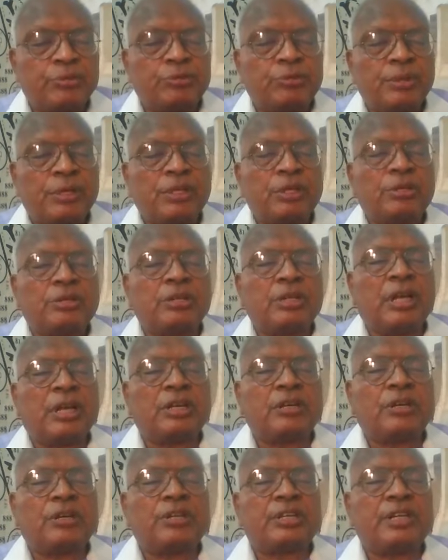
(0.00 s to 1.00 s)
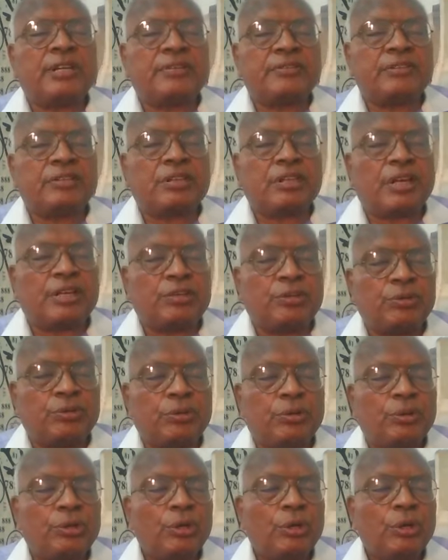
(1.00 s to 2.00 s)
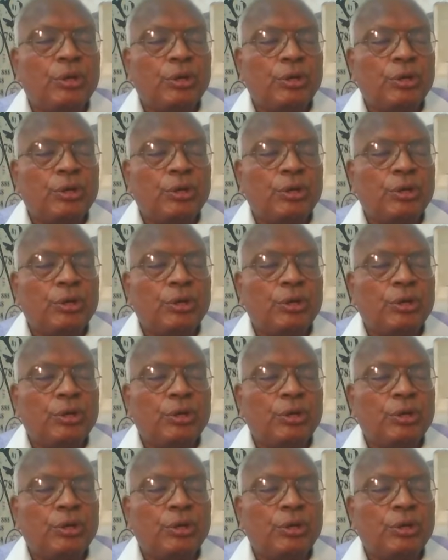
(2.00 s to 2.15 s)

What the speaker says: to 12 o'clock or 11 o'clock, I don't know,